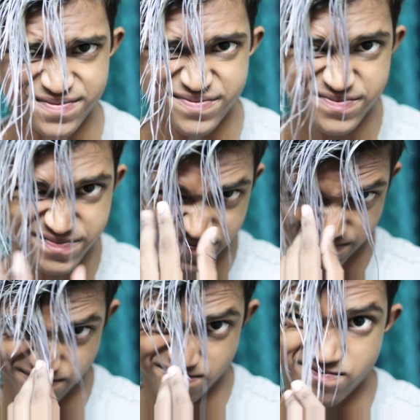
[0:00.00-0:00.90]
then wash it
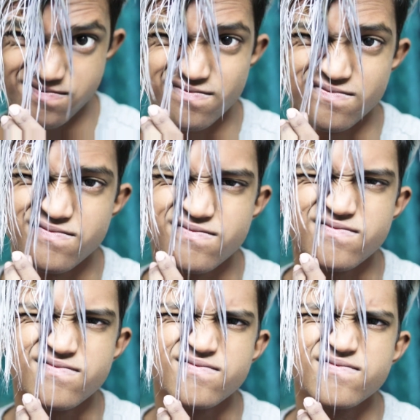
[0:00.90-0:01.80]
off.
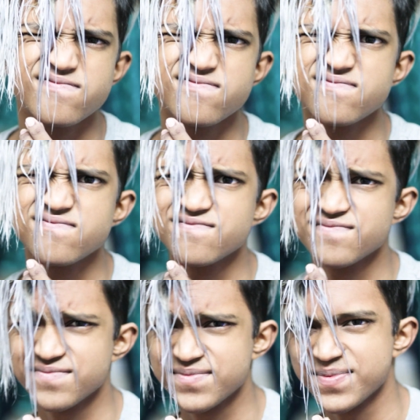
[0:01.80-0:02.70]
So,
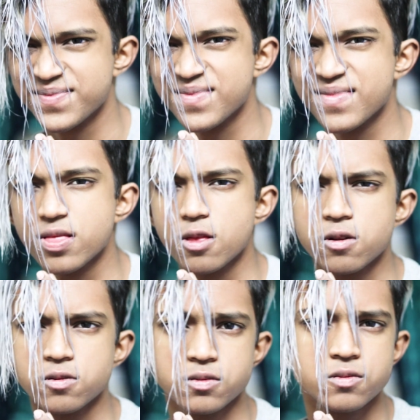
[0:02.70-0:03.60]

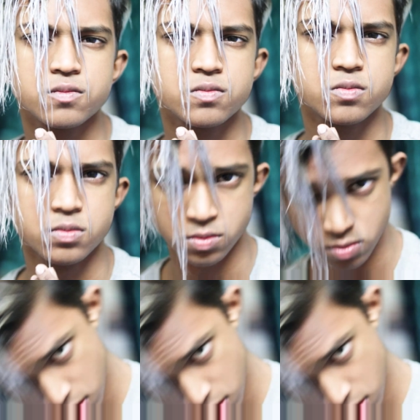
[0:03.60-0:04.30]
suppose you're using